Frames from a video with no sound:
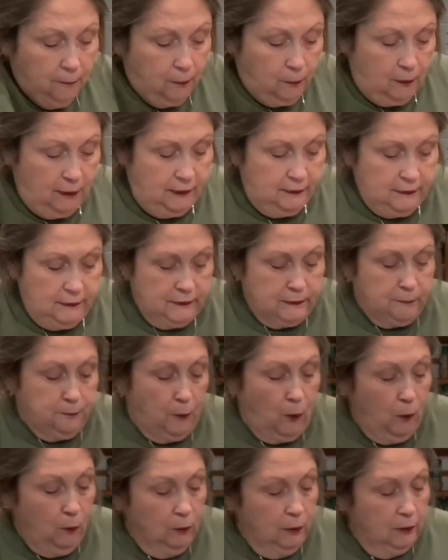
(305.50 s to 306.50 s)
bring this
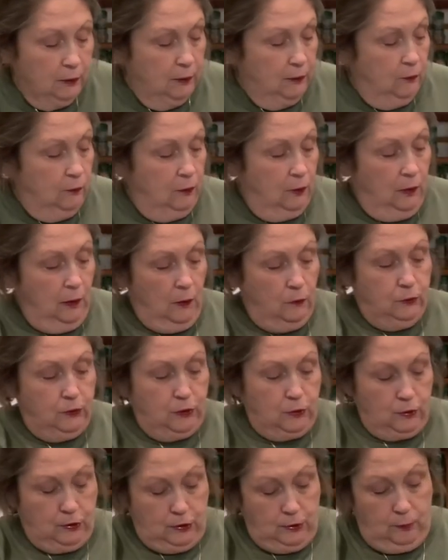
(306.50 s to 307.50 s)
bowl a little
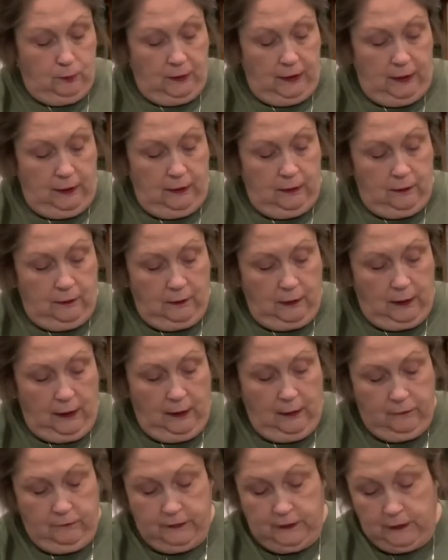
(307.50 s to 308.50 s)
closer to me and
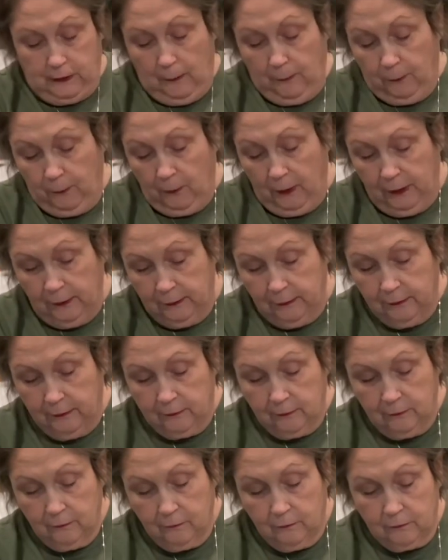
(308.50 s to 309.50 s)
kind of separate
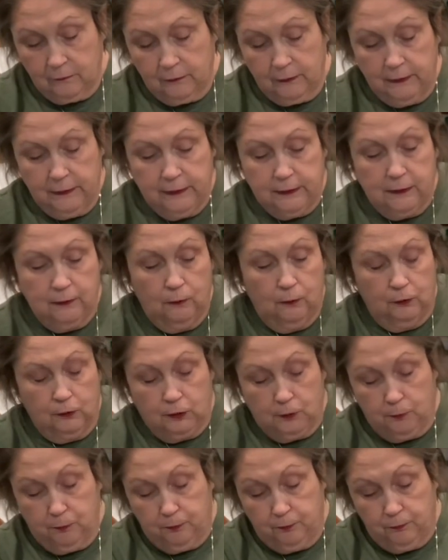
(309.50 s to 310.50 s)
these little
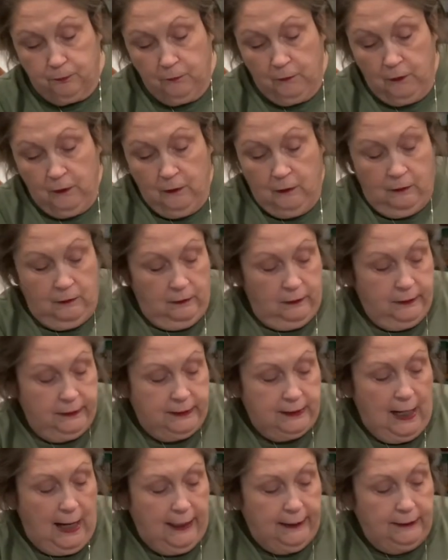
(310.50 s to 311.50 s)

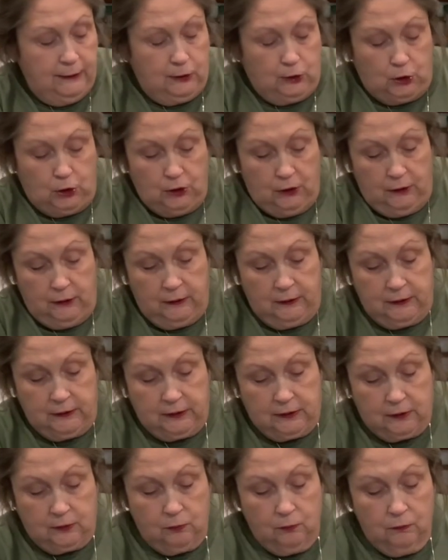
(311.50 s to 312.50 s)
tight
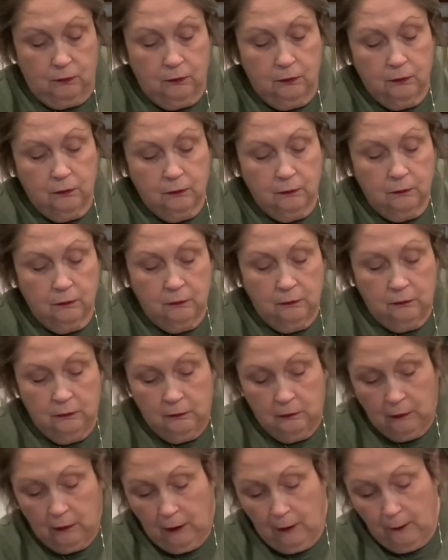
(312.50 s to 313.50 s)
chunks
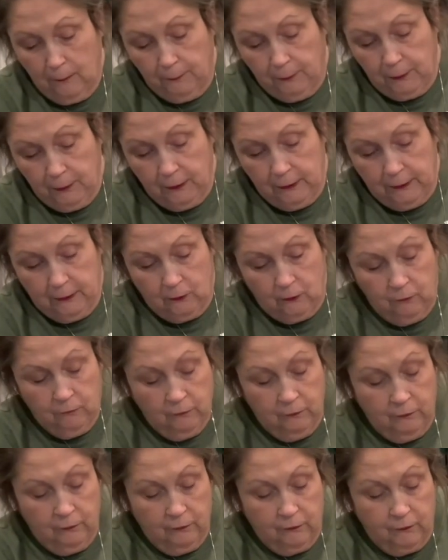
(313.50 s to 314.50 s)
up a little.
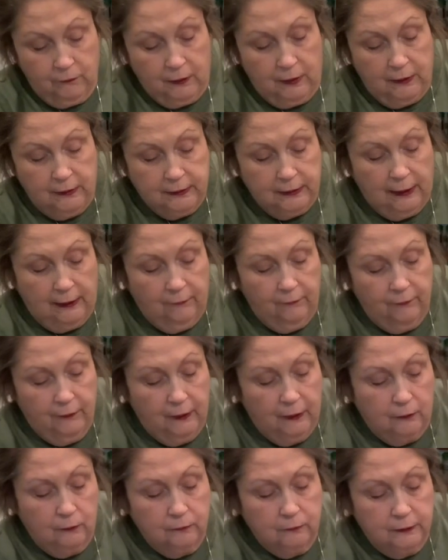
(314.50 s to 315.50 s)
Get down
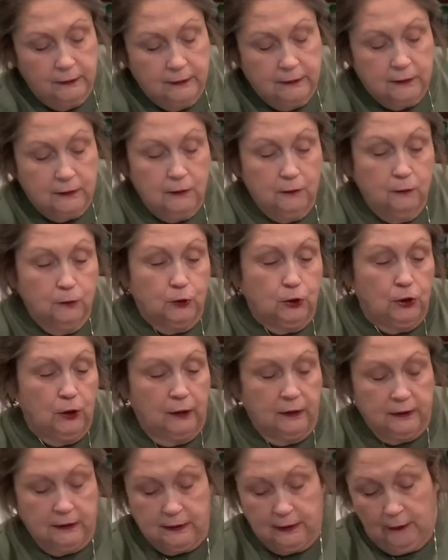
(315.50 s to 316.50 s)
there, these little
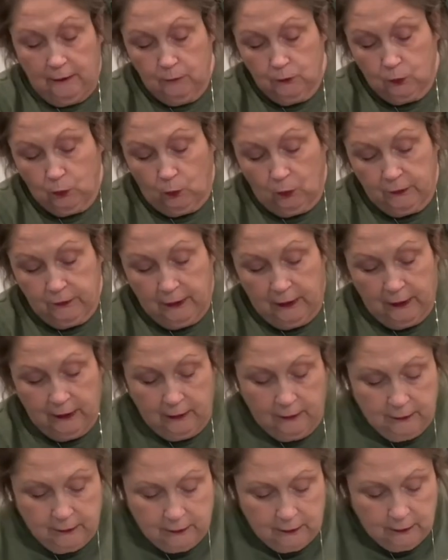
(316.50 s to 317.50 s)
chunks down toward the
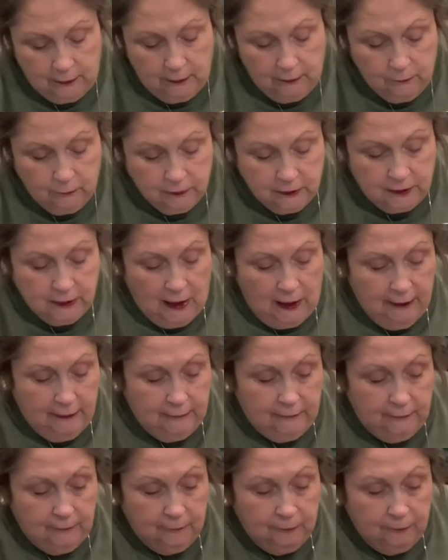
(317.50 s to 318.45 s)
end, get a little tight.